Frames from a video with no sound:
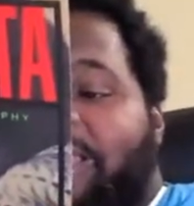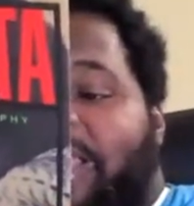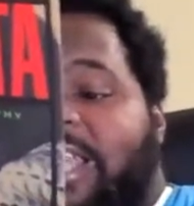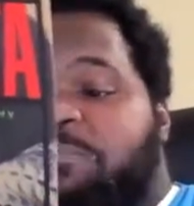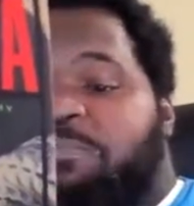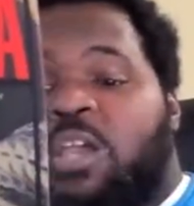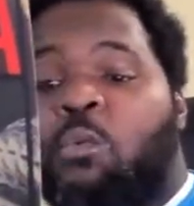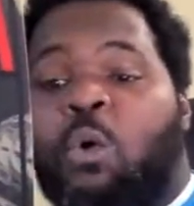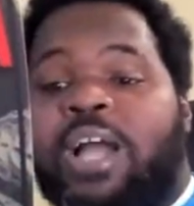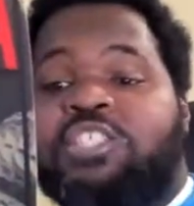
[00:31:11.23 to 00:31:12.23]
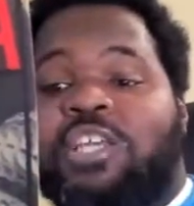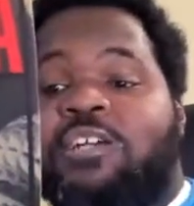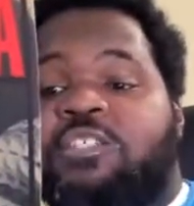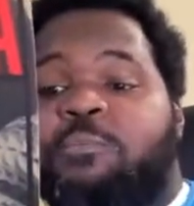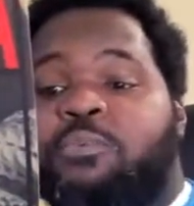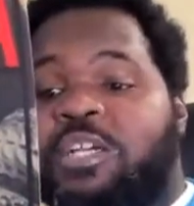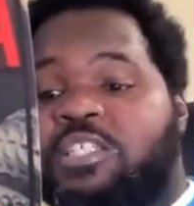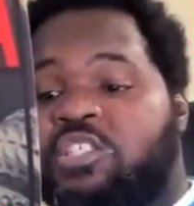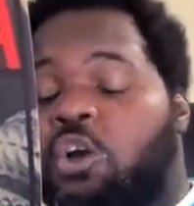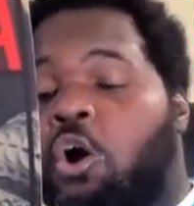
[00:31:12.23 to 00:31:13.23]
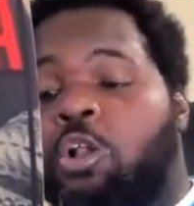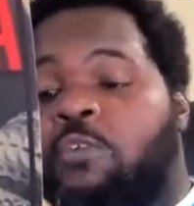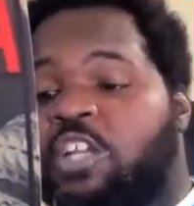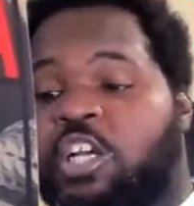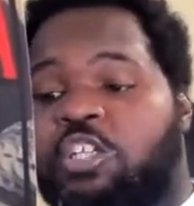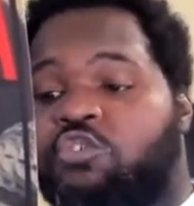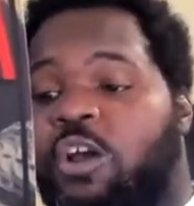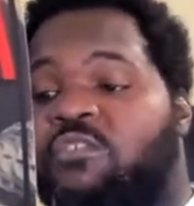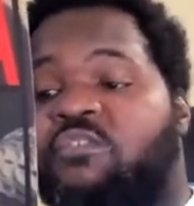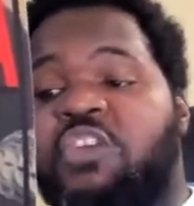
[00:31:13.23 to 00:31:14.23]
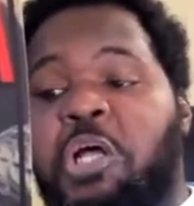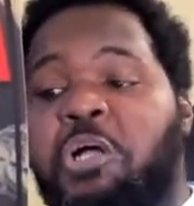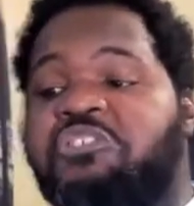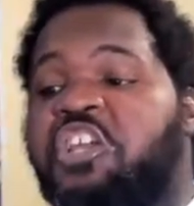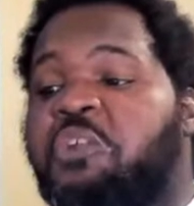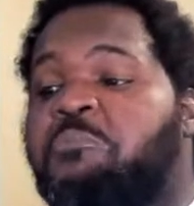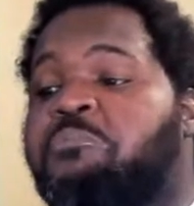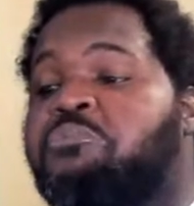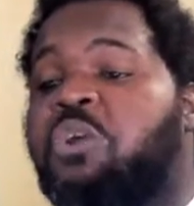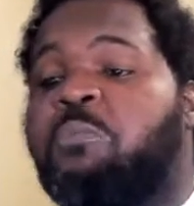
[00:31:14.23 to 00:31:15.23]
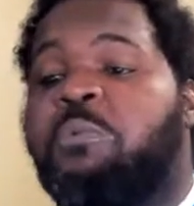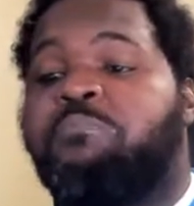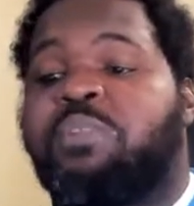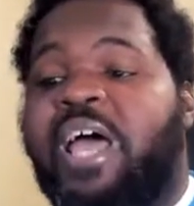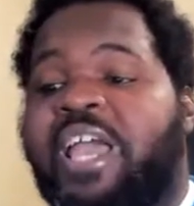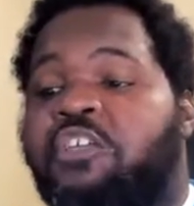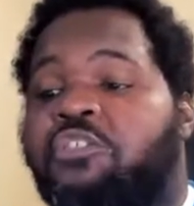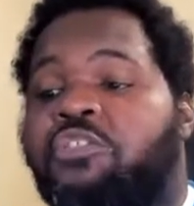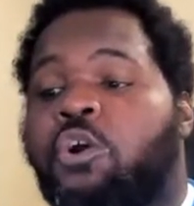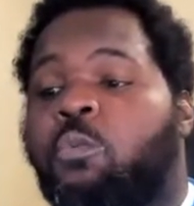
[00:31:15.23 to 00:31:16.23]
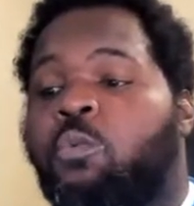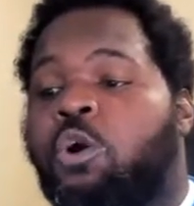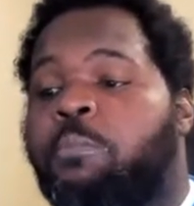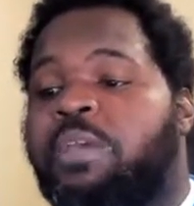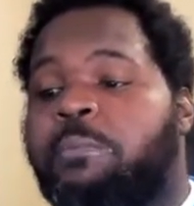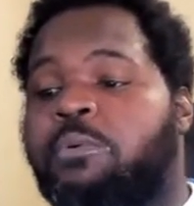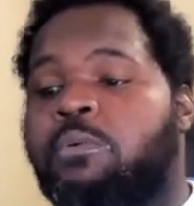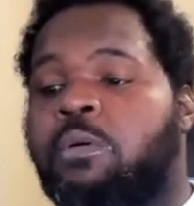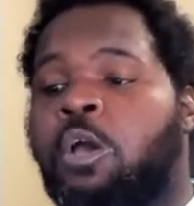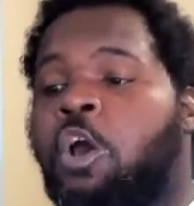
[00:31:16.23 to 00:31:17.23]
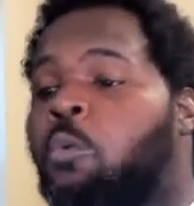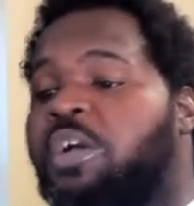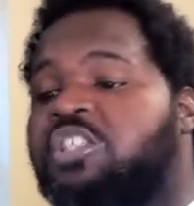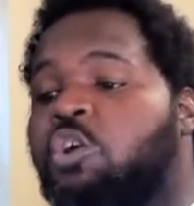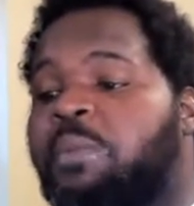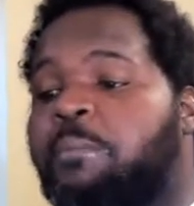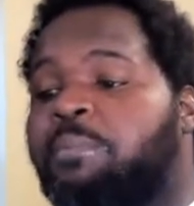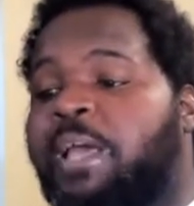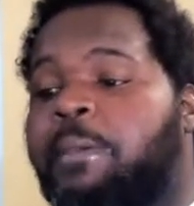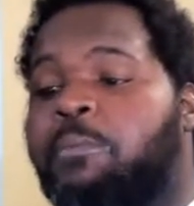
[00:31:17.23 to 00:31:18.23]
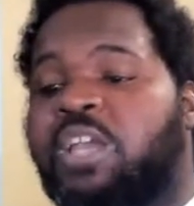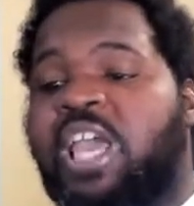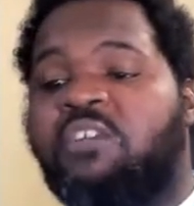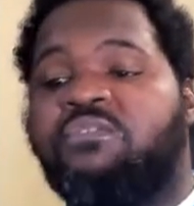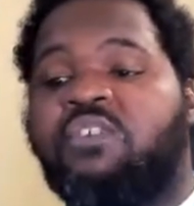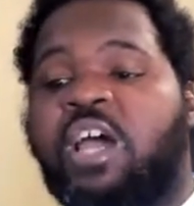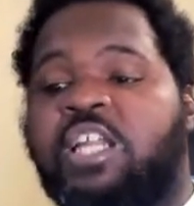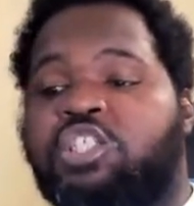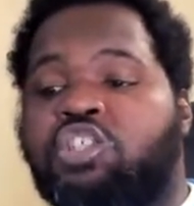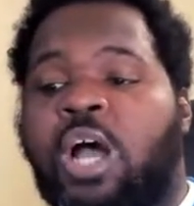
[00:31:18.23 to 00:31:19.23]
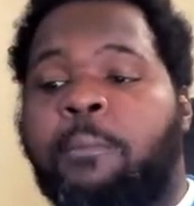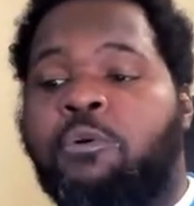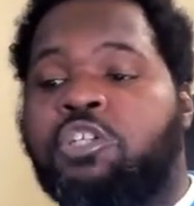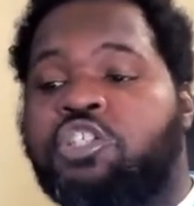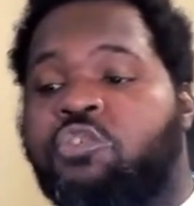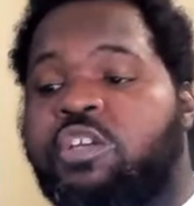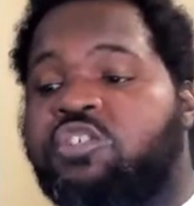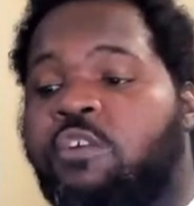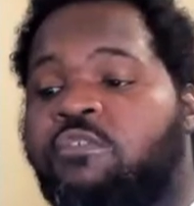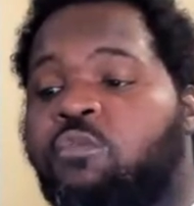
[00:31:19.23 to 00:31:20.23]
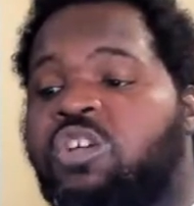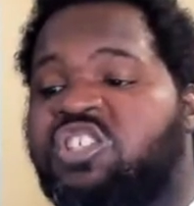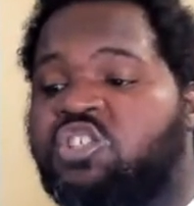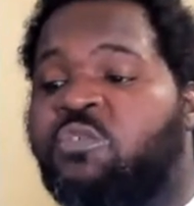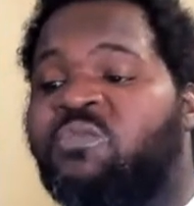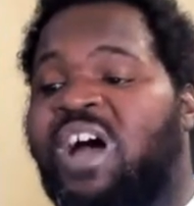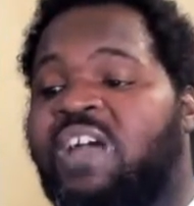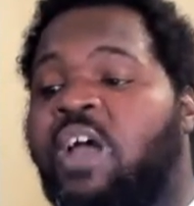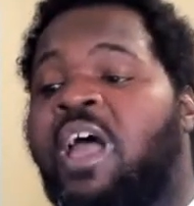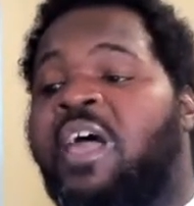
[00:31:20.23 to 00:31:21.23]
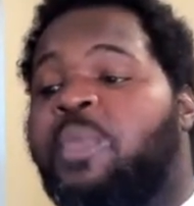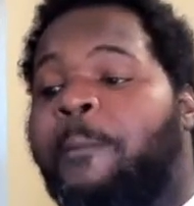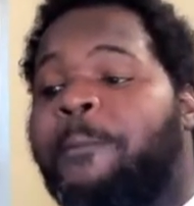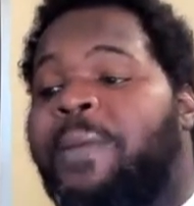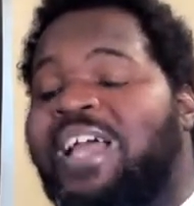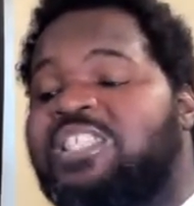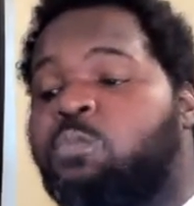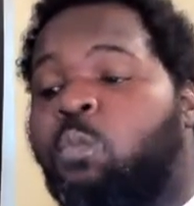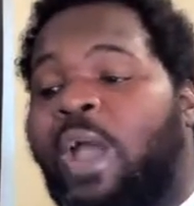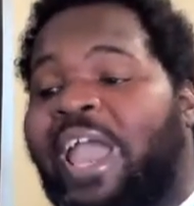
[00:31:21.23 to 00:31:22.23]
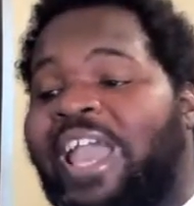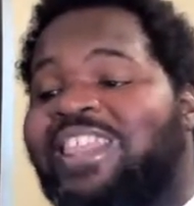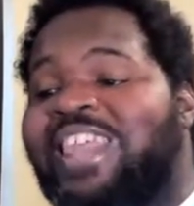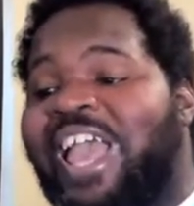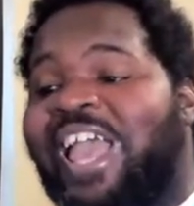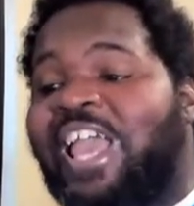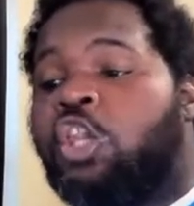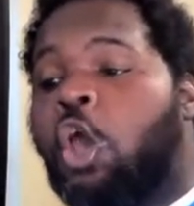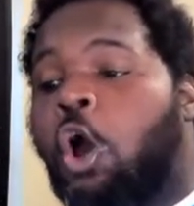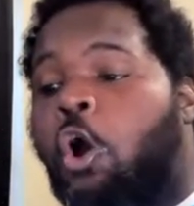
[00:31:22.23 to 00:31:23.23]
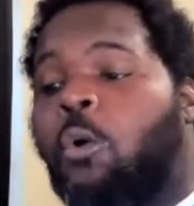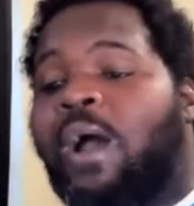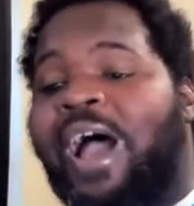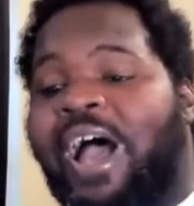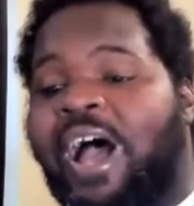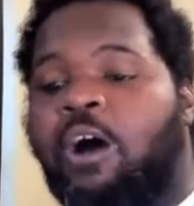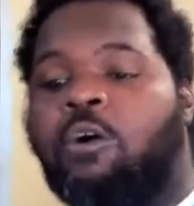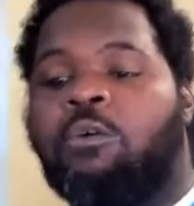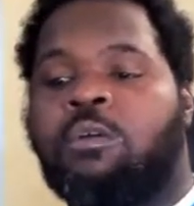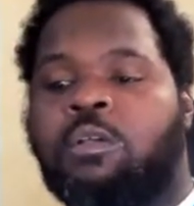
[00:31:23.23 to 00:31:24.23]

That explained why jails and prisons all over the country are filled to the brim with black and third world people. Why so many black people can't find a job on the streets and are forced to survive the best way they know how.